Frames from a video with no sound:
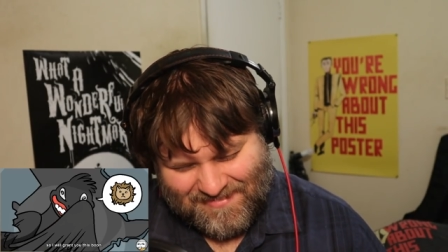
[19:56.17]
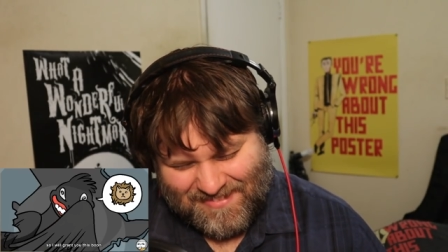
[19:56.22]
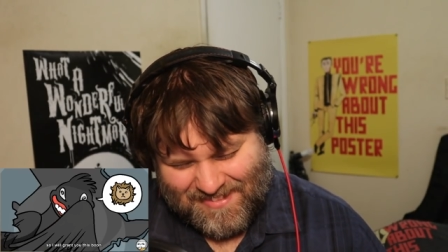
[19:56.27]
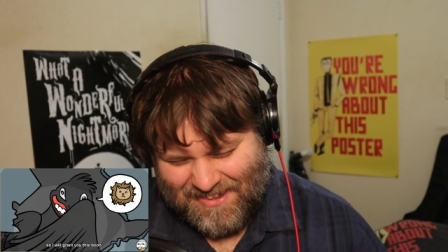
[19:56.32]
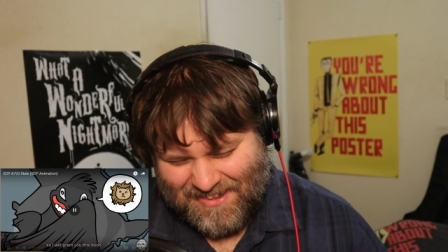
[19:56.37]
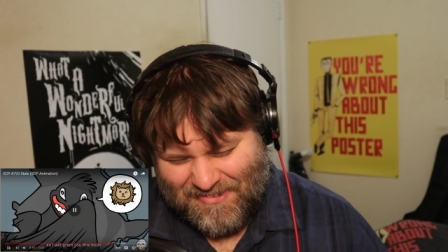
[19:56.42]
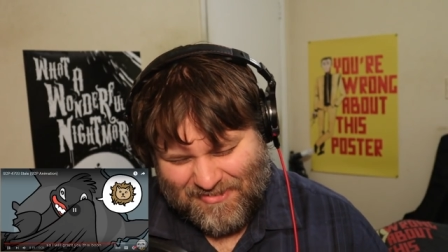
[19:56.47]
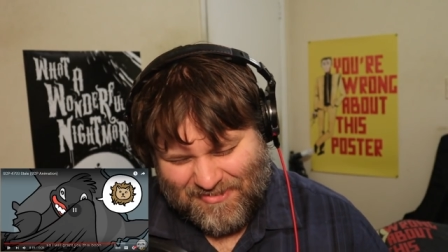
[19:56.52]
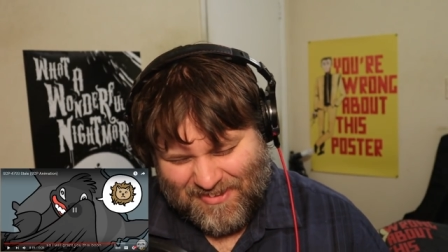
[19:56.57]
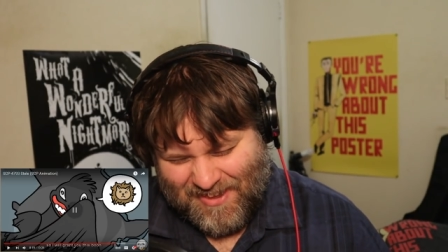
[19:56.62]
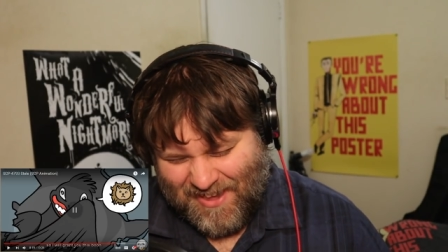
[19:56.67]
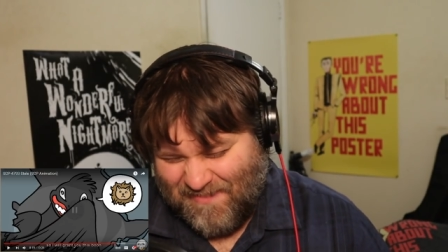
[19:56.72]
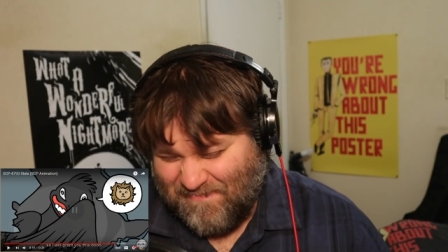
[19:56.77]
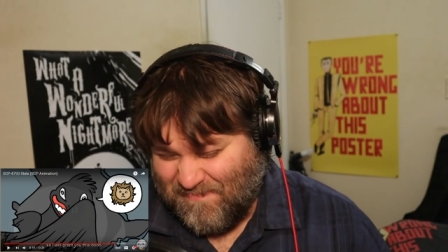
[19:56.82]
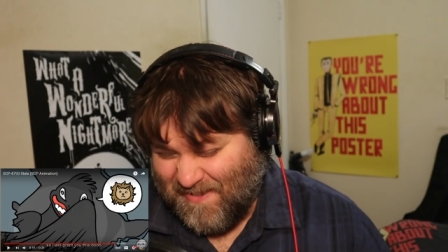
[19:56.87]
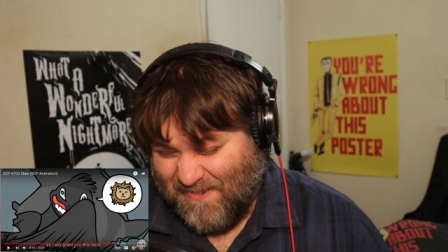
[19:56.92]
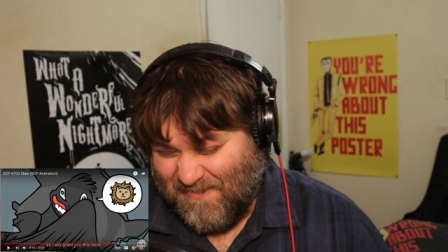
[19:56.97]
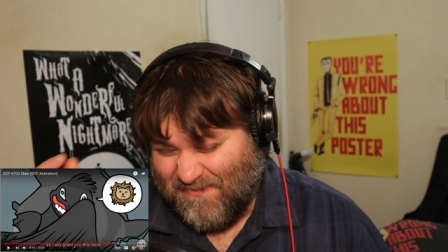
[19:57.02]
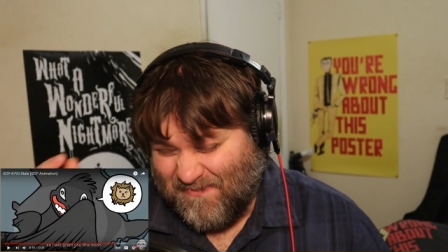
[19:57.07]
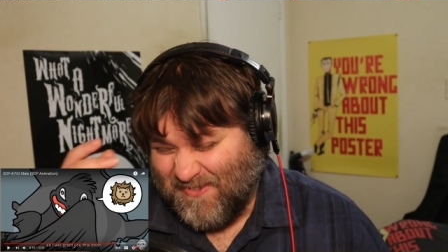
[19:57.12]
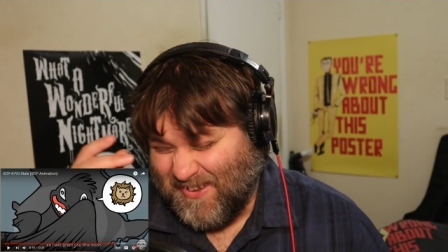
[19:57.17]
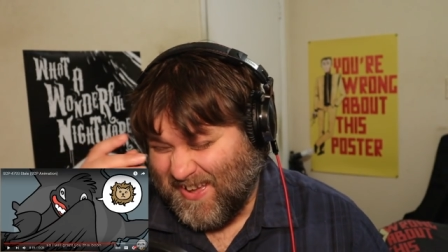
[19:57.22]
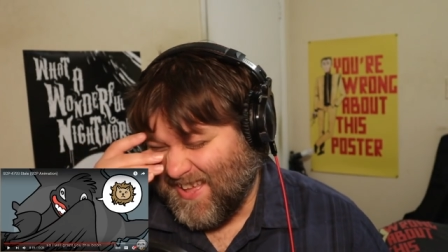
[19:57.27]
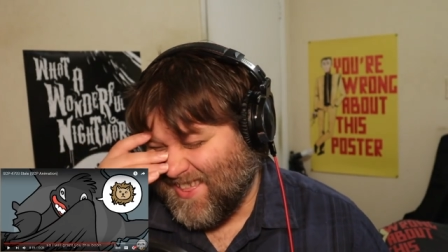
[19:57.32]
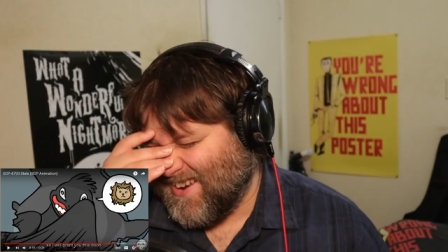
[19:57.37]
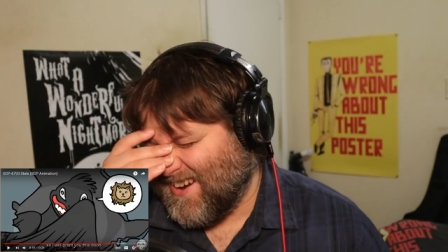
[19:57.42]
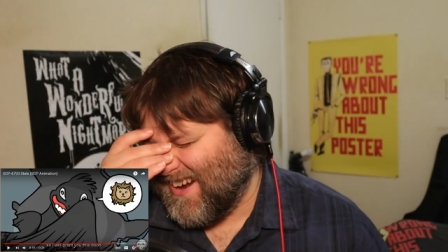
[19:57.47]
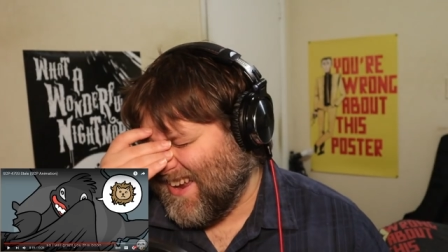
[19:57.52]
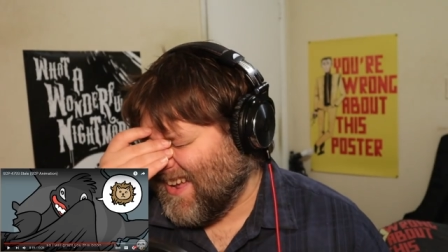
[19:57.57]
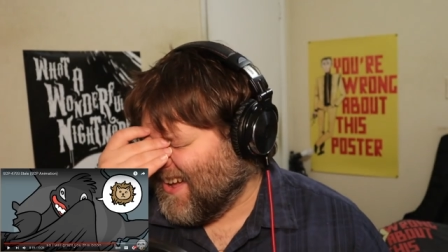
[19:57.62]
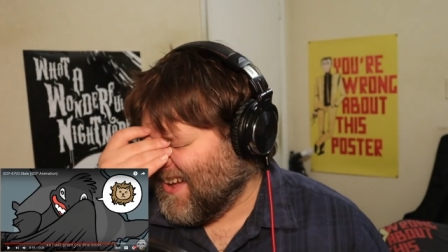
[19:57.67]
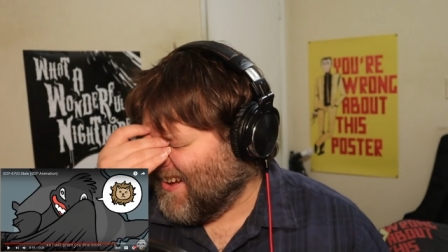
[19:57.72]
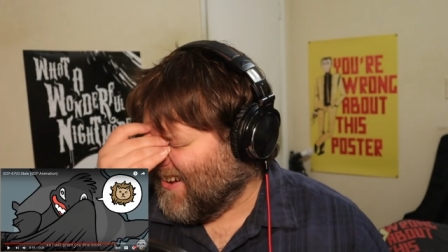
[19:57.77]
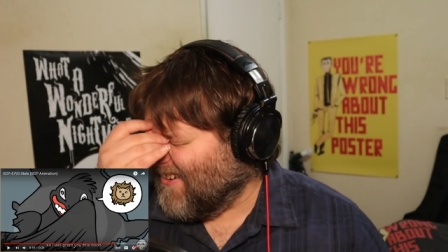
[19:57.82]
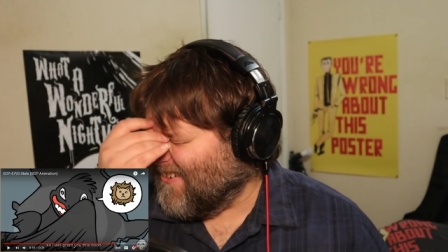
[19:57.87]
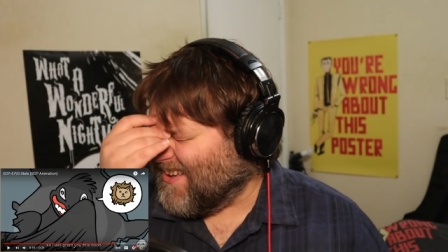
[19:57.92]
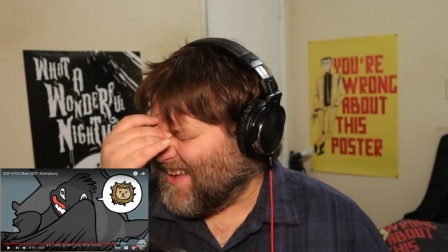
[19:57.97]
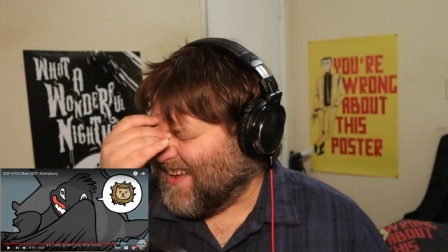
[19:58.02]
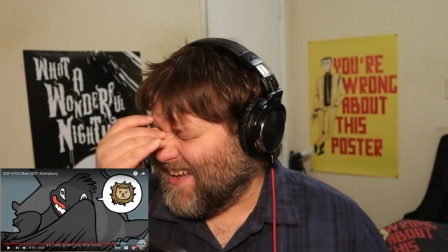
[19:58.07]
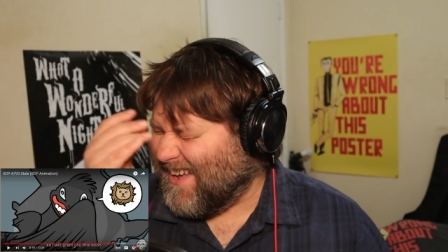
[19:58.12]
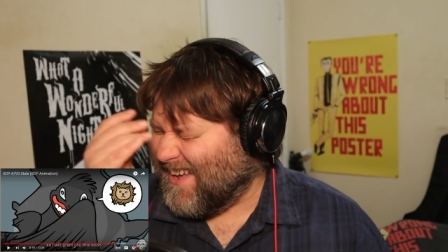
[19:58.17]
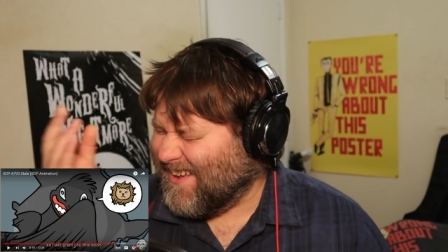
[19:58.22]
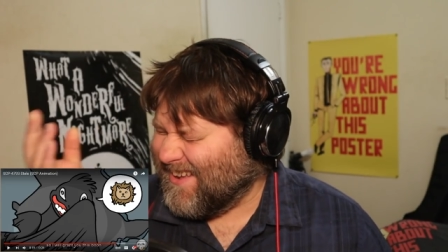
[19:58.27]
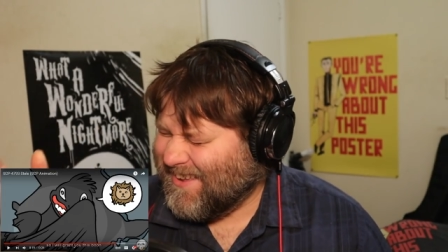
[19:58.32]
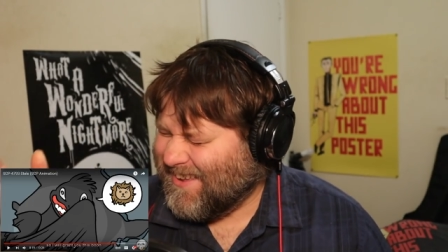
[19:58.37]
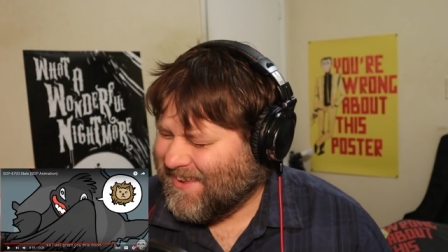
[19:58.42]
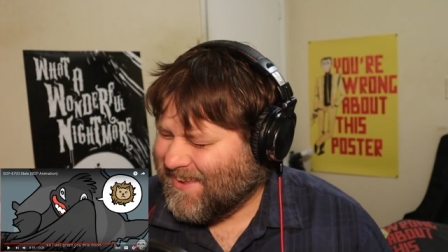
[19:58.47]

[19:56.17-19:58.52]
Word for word: You saved my father okay.